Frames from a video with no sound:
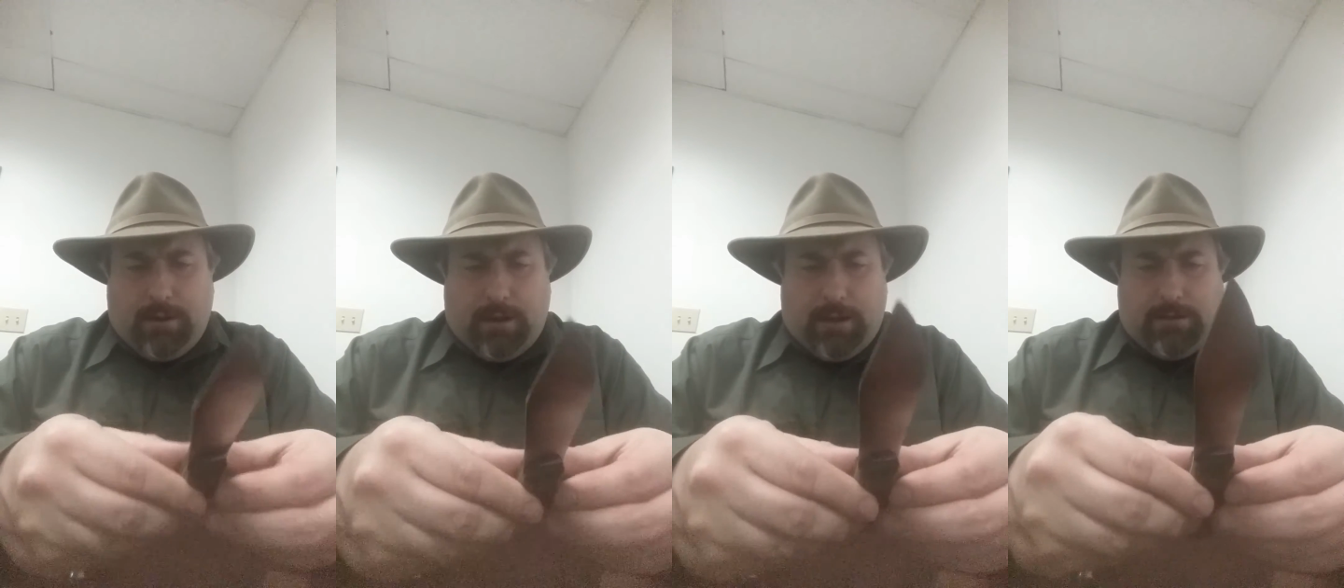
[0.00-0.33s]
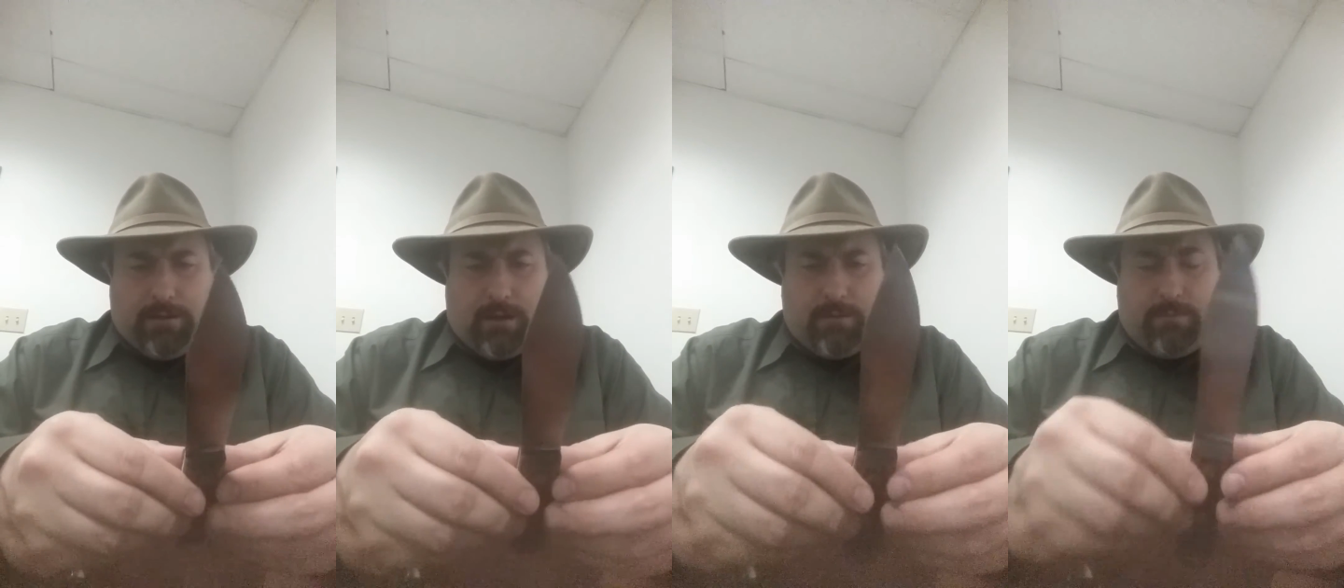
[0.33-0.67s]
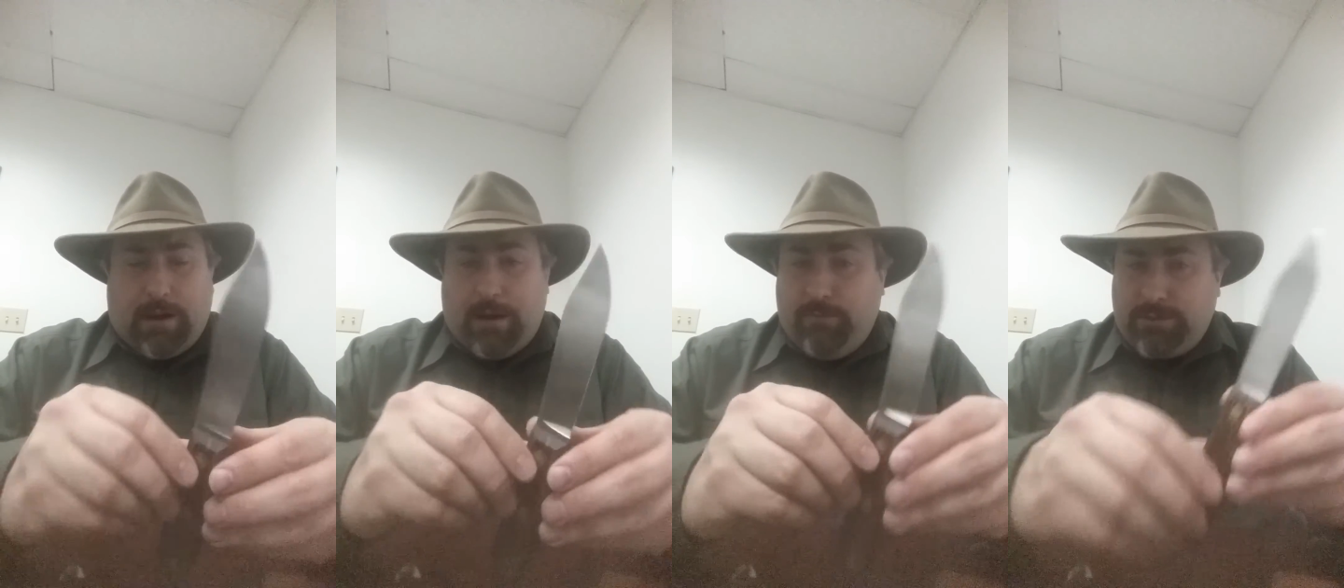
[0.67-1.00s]
And
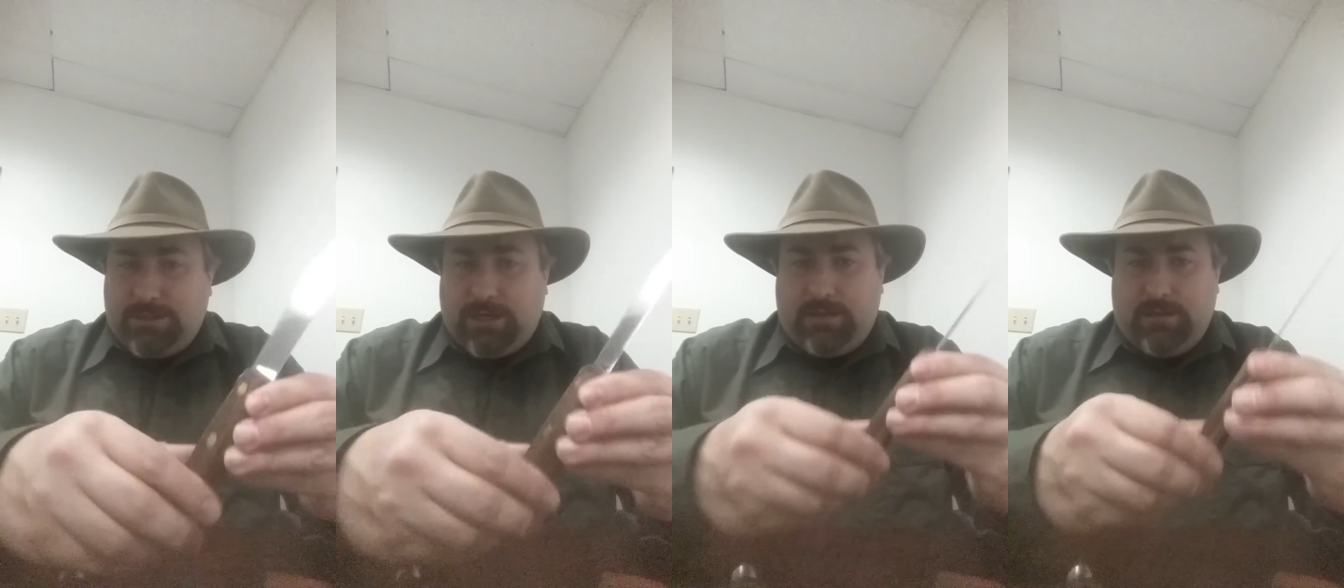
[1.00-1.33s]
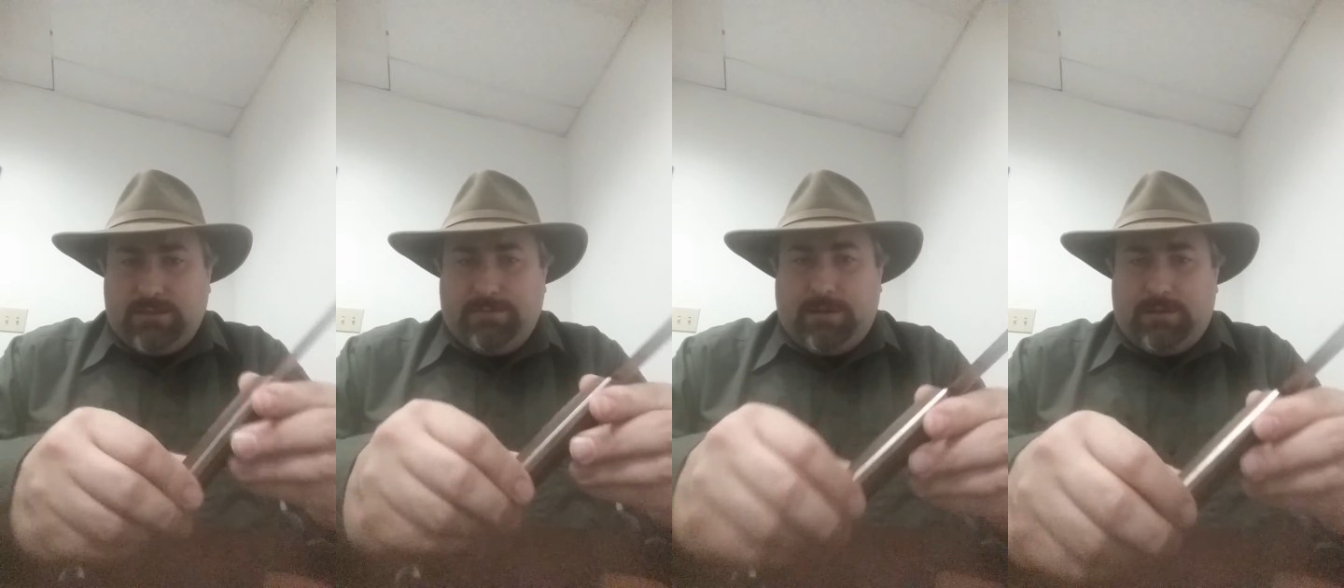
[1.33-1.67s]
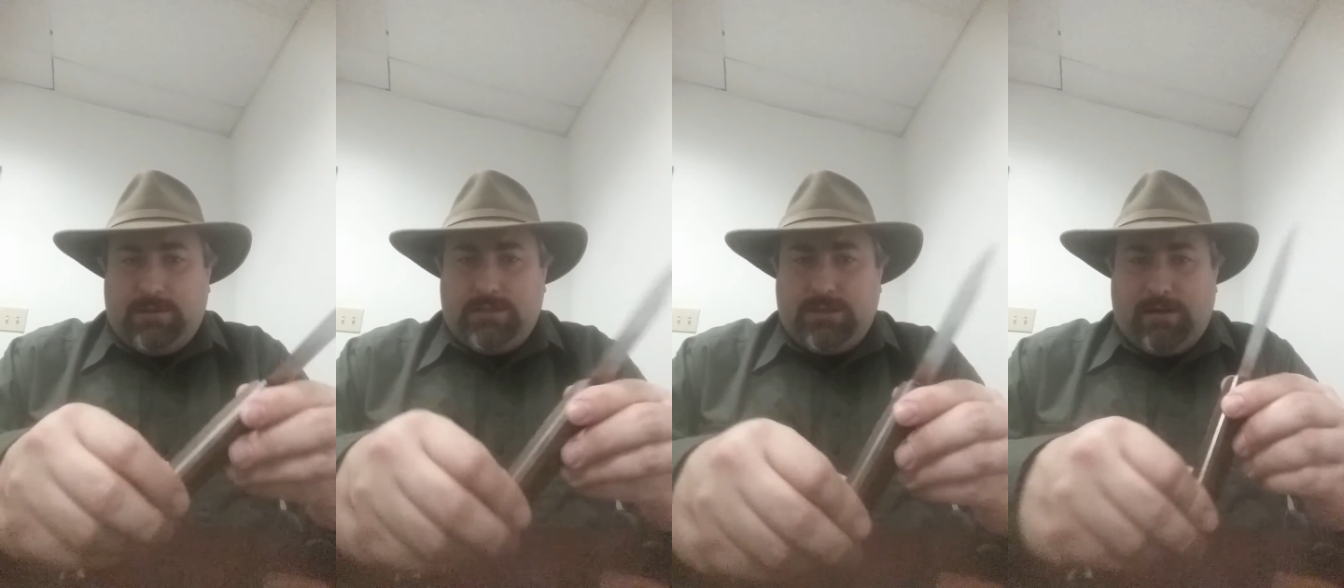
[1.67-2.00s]
what I will say things
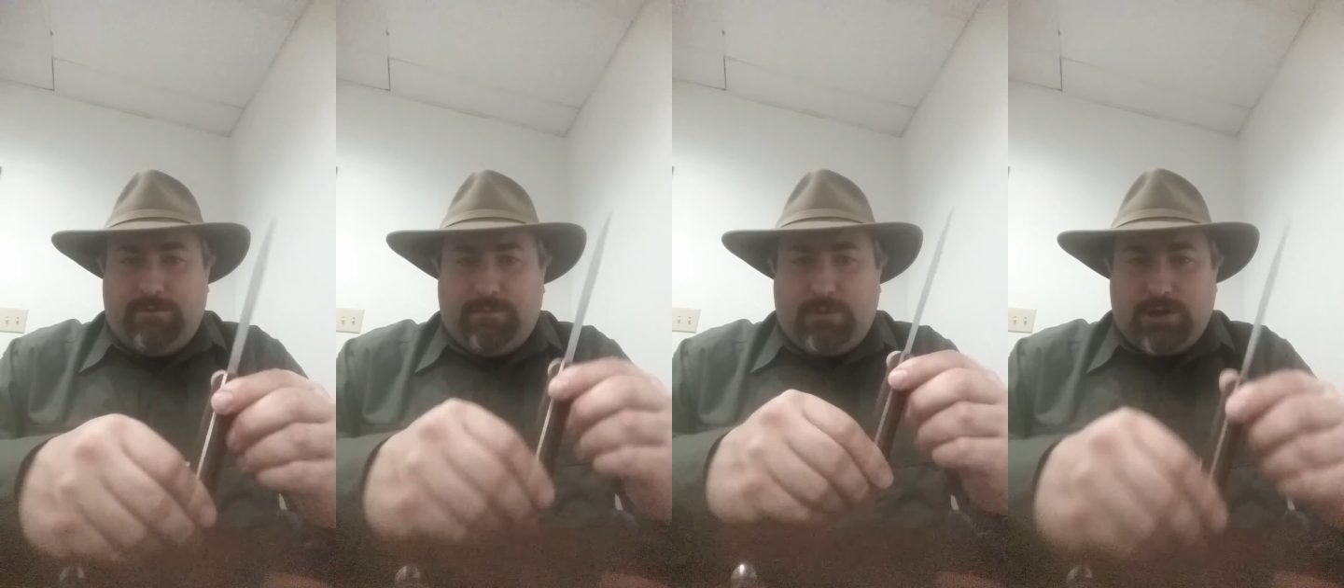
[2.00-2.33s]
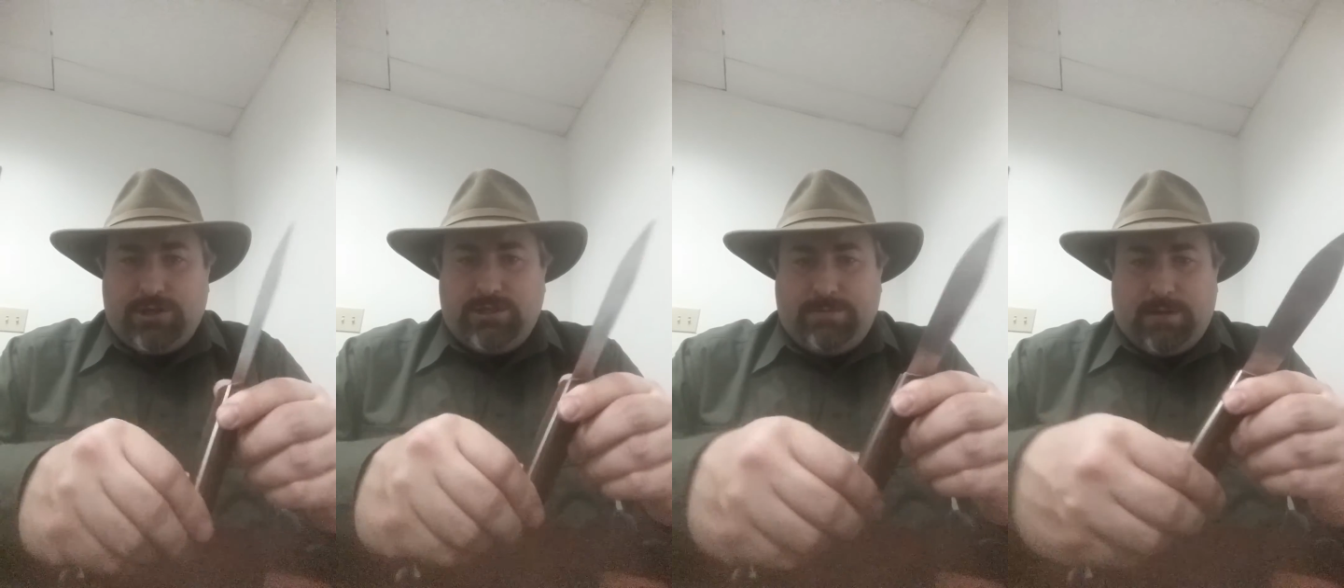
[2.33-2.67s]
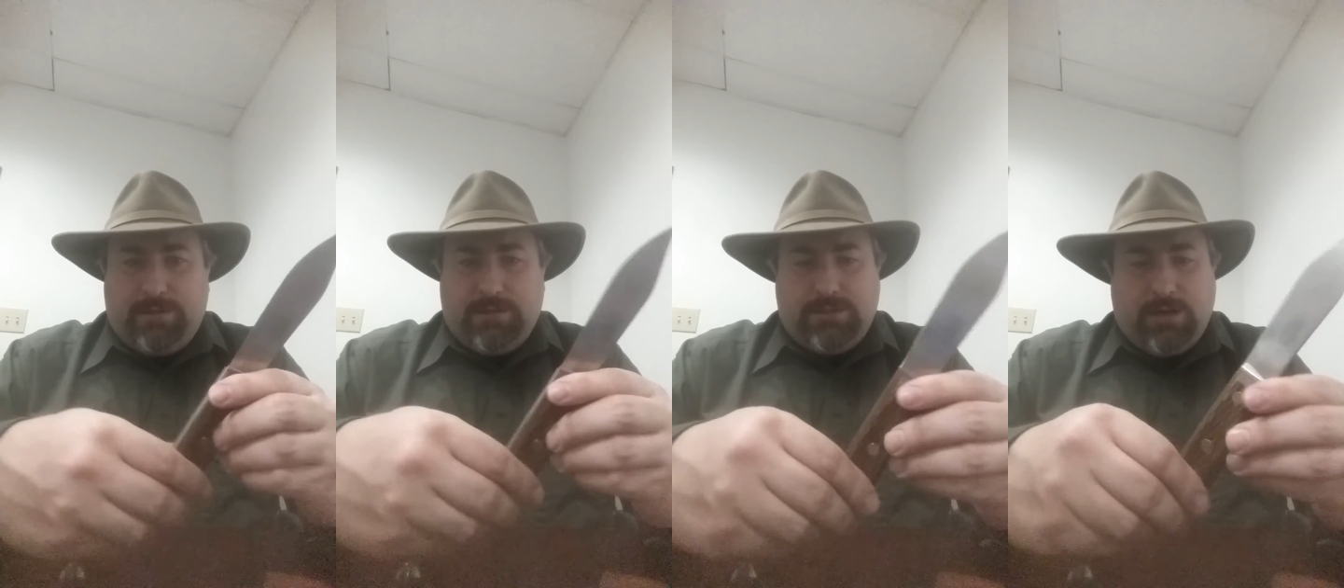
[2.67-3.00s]
about this knife, impressions
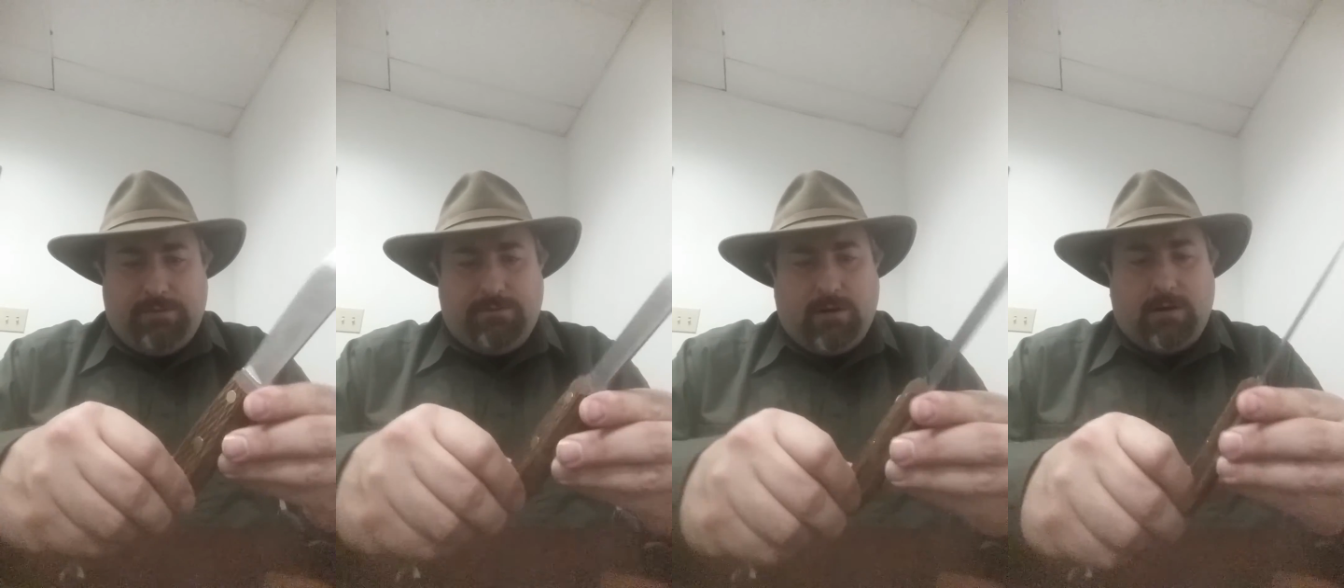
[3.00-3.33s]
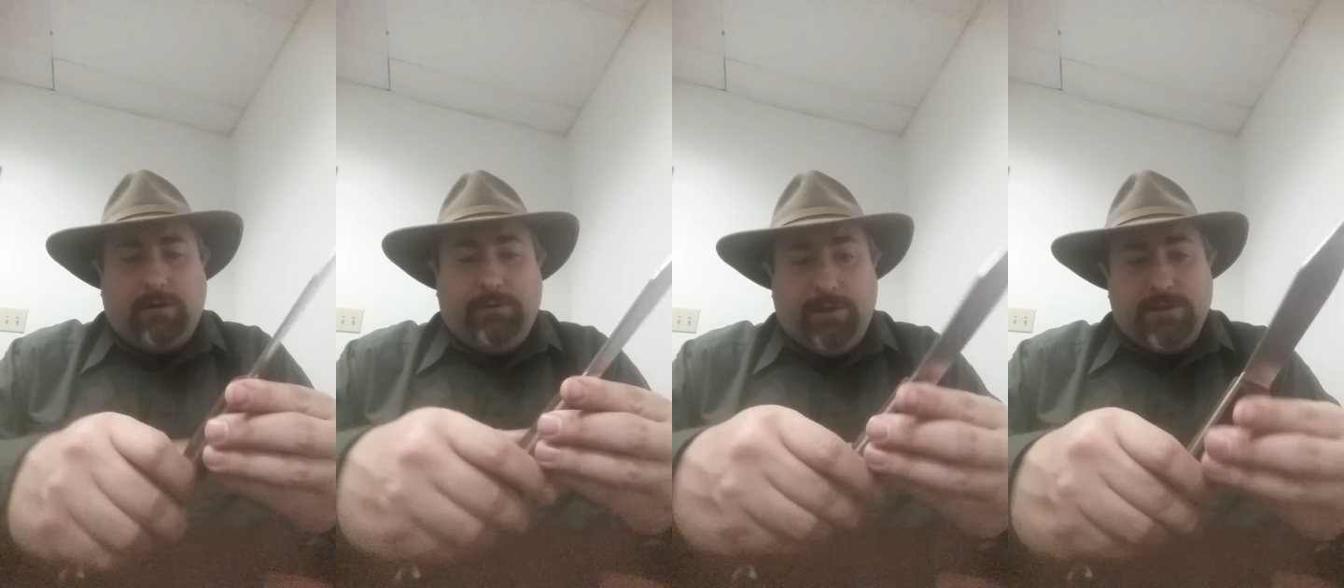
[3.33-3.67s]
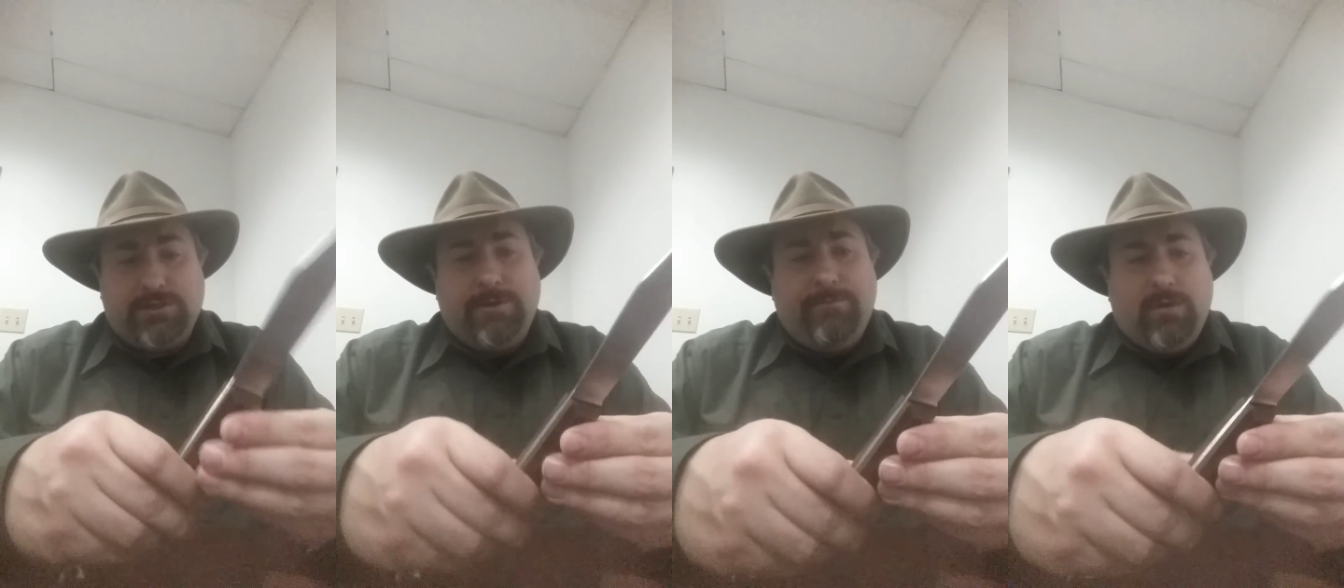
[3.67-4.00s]
about this knife are
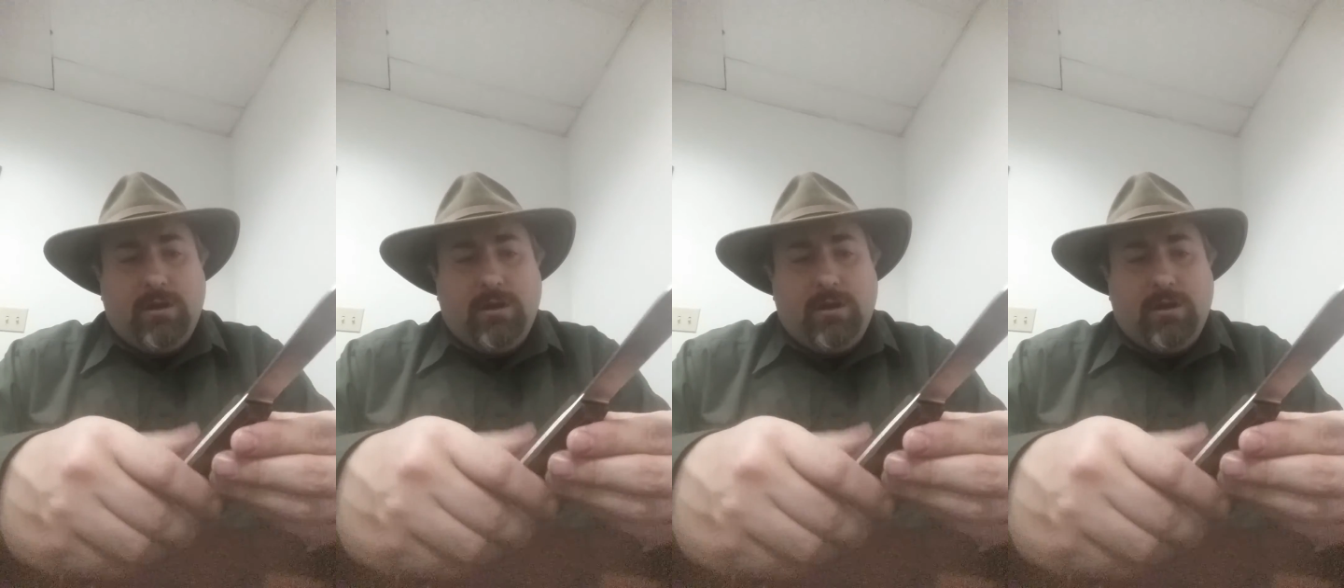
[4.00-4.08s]
this: